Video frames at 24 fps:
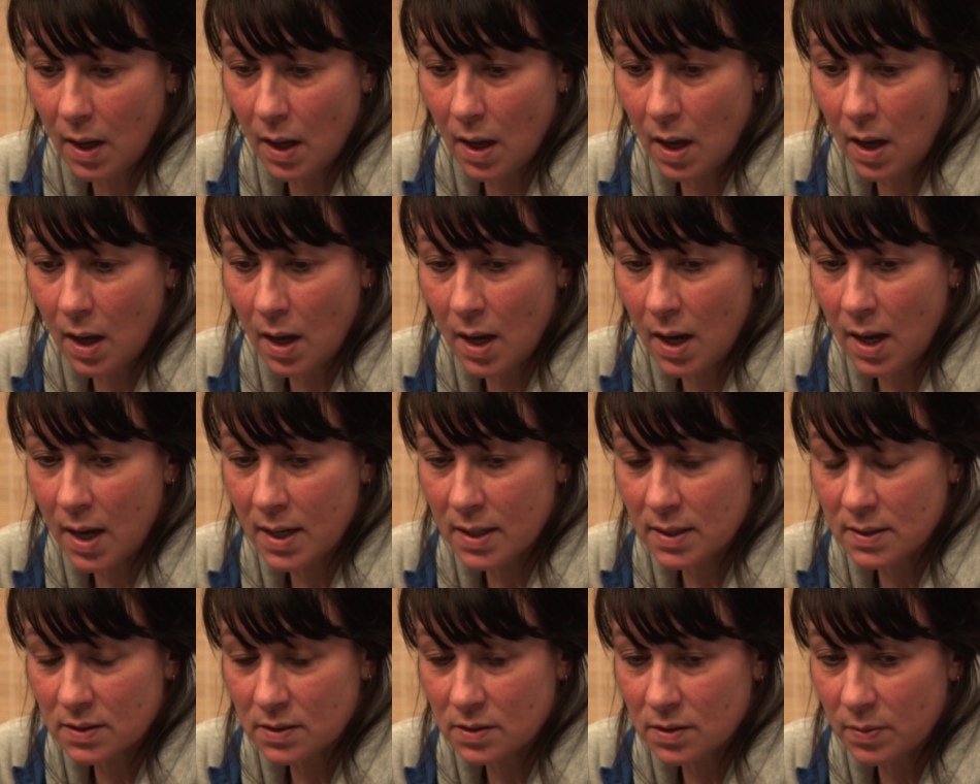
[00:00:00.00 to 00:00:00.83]

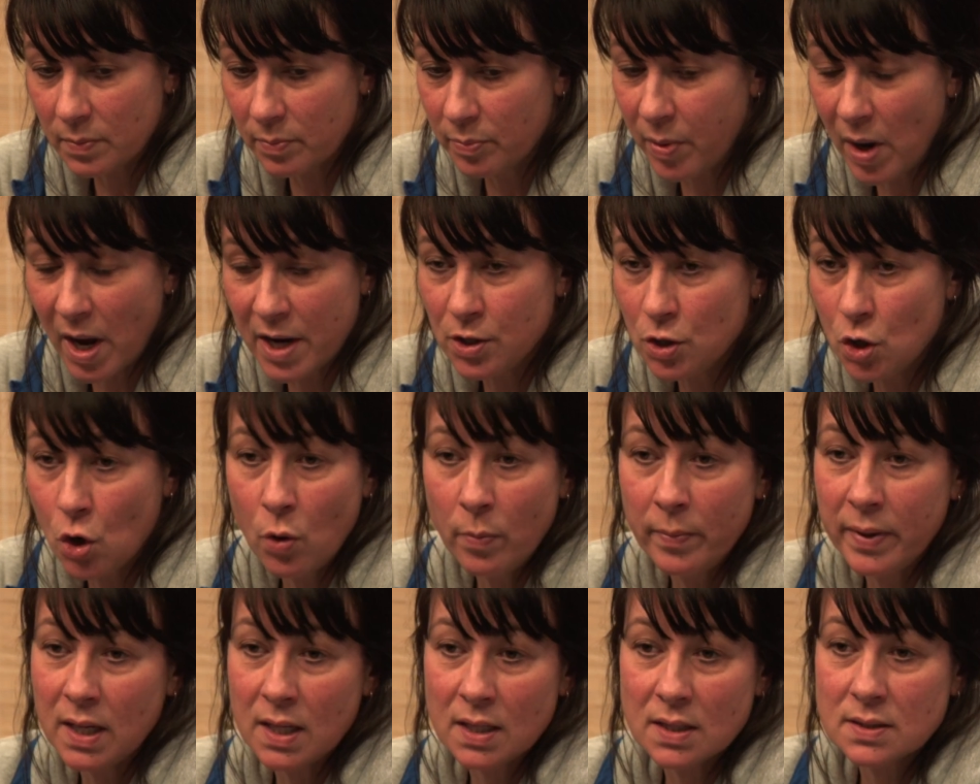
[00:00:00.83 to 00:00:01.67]
And by
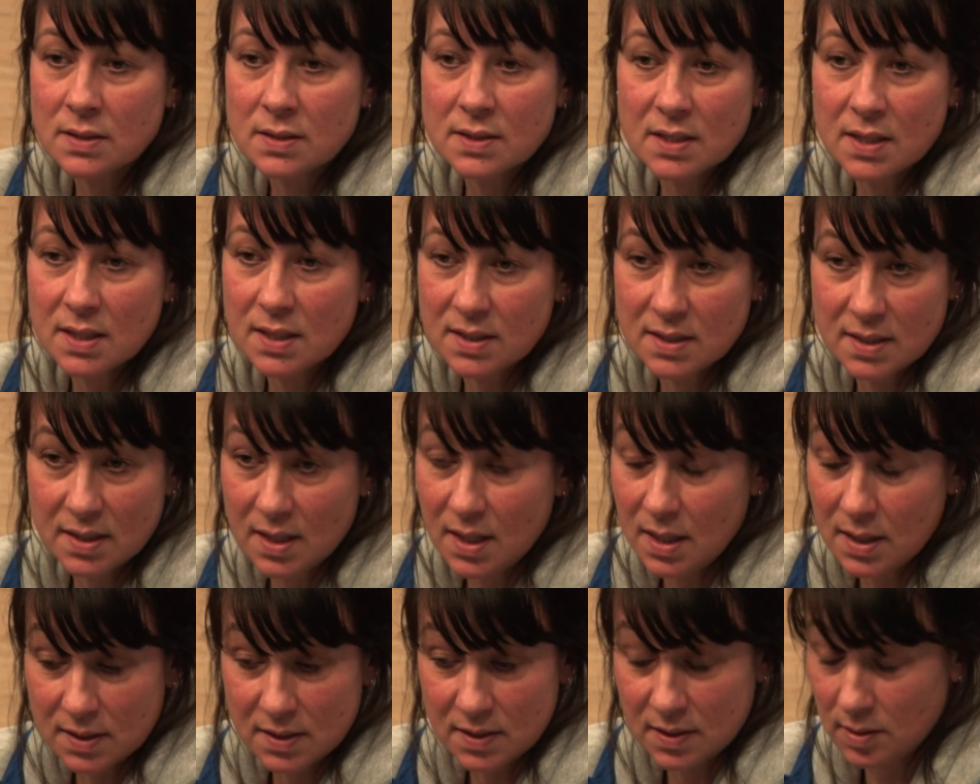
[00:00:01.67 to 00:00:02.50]
no means is
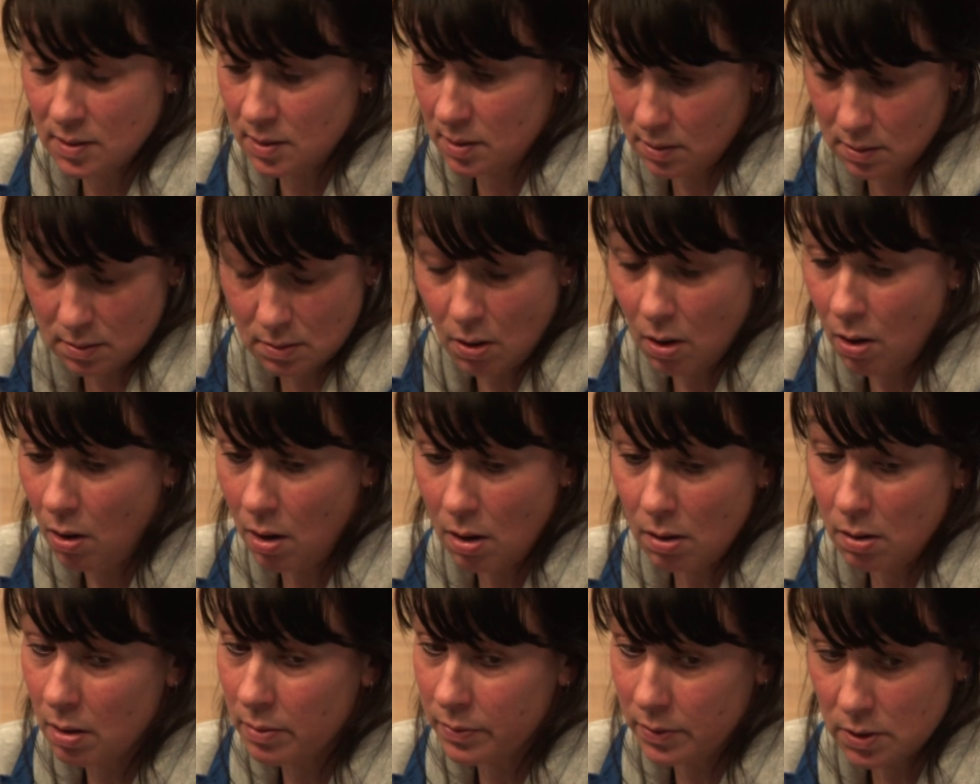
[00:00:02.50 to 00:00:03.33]
this
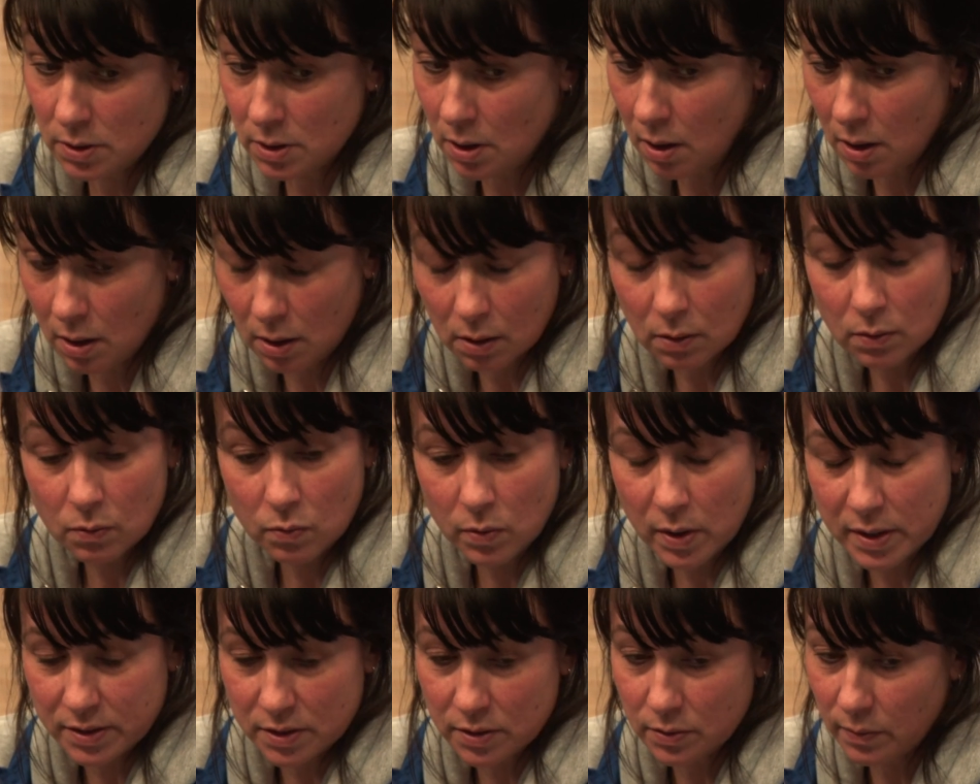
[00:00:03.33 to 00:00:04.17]
all on the dog
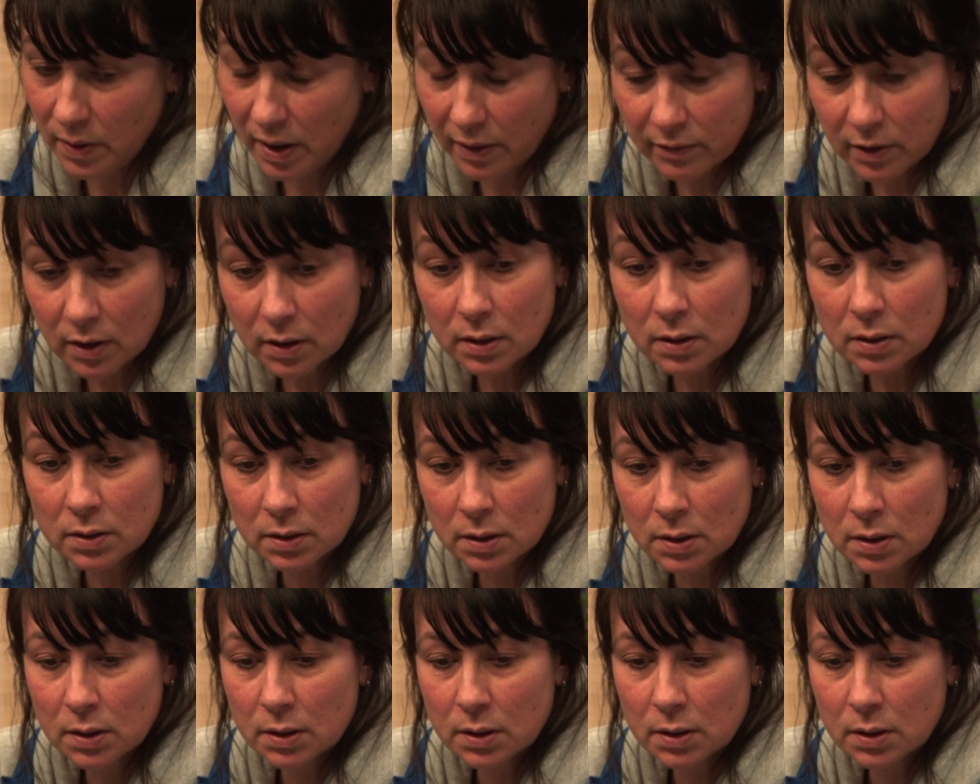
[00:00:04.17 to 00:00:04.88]
whatsoever.